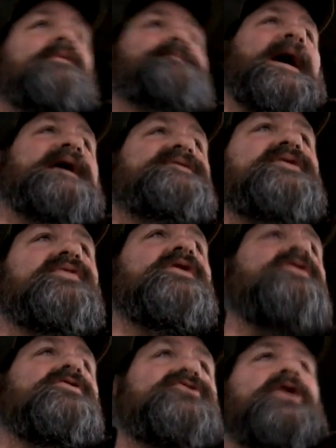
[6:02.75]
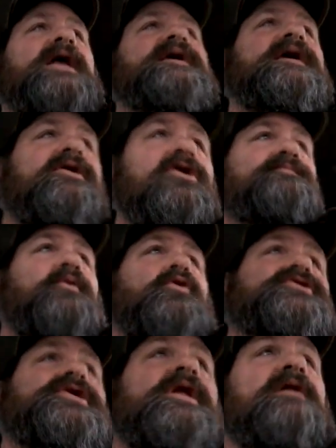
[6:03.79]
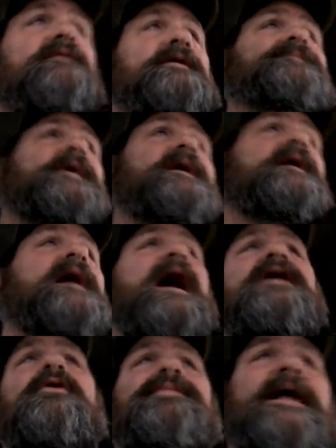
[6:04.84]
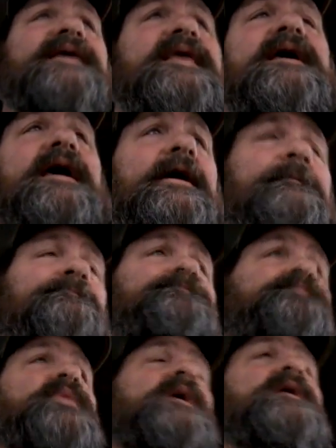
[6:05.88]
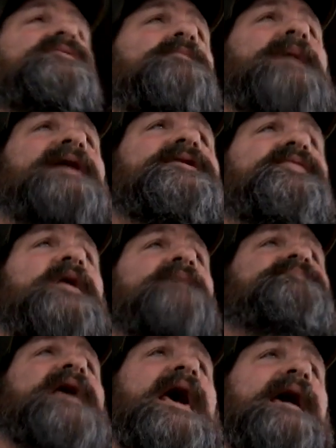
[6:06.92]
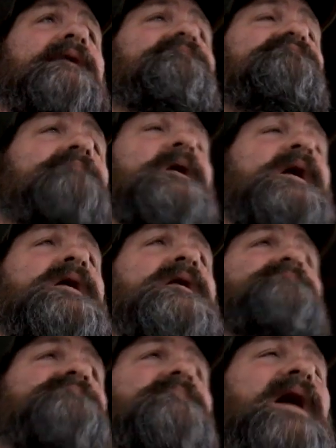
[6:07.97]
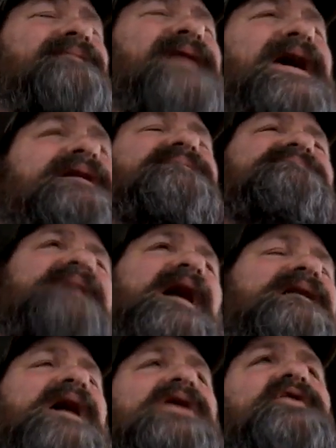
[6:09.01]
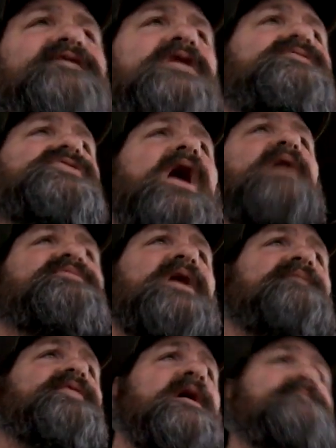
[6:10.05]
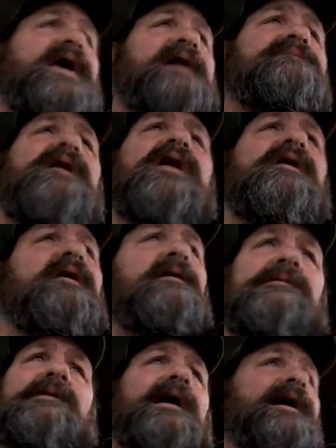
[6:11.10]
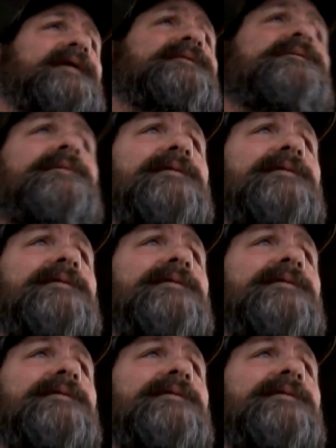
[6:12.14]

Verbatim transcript: will pay, so they're going to try to get a good portion of it. I don't play that game. So back to Thumbtack. Um, I've had, I got a few jobs off Thumbtack, not a whole lot.